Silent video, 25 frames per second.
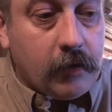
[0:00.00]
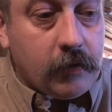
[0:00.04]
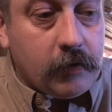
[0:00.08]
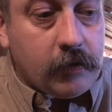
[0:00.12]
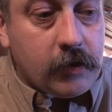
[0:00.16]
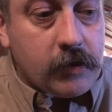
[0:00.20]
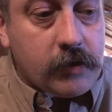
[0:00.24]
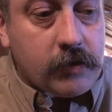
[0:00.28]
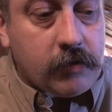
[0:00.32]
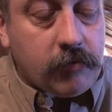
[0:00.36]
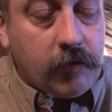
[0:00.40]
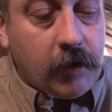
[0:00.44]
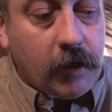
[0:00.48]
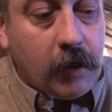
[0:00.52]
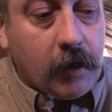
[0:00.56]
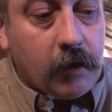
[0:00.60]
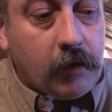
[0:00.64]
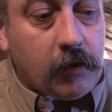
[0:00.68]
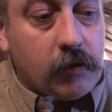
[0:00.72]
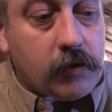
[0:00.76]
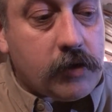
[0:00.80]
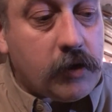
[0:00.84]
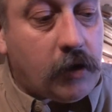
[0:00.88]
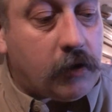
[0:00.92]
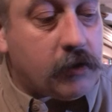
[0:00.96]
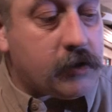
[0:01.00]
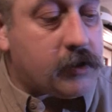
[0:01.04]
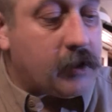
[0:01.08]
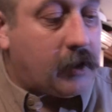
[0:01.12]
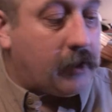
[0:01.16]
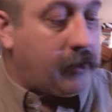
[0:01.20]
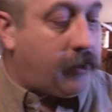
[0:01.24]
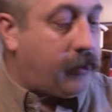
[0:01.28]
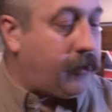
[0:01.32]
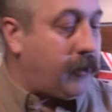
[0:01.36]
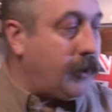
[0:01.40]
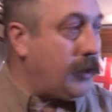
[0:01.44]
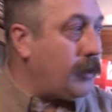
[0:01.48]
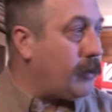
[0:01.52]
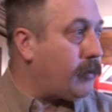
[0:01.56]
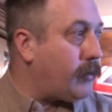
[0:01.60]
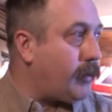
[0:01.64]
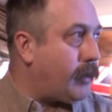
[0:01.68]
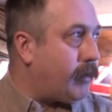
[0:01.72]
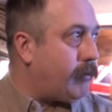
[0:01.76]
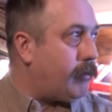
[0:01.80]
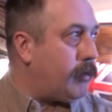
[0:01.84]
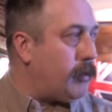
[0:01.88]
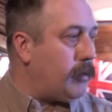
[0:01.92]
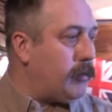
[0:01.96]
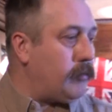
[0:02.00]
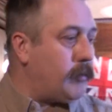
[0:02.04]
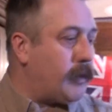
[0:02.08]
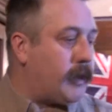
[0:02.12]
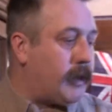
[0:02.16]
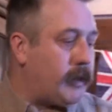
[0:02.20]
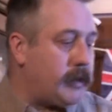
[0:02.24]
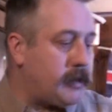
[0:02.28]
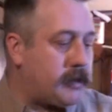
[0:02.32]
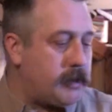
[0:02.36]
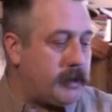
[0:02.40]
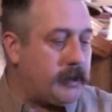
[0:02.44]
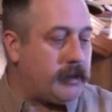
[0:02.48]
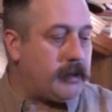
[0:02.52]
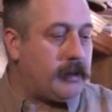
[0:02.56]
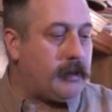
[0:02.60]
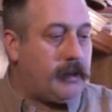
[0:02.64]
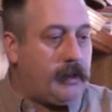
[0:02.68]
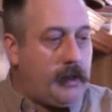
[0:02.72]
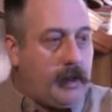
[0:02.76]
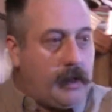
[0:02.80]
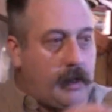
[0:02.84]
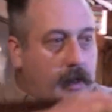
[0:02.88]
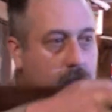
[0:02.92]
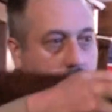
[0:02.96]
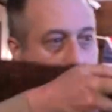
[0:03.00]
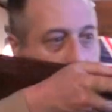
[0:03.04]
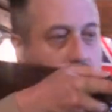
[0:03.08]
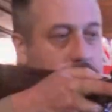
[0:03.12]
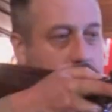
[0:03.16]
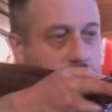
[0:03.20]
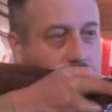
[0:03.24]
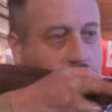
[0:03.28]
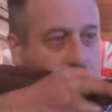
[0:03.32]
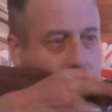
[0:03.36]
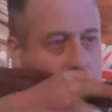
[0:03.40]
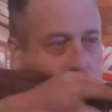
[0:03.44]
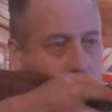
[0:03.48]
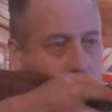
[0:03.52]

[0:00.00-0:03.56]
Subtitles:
there's 3 little dots. I think they're illuminated, but I